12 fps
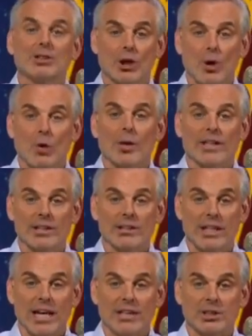
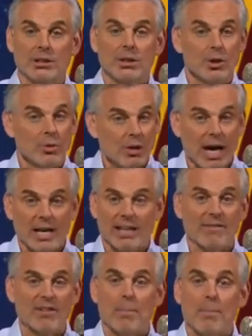organization, you got to
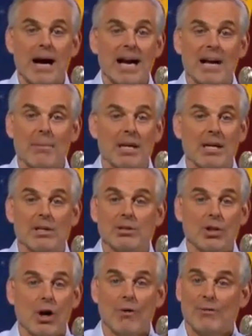give the Miami
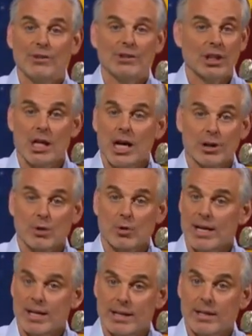Dolphins a lot of
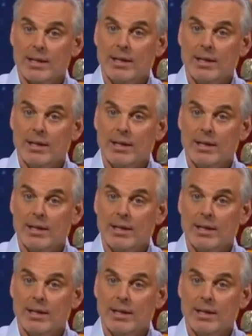credit.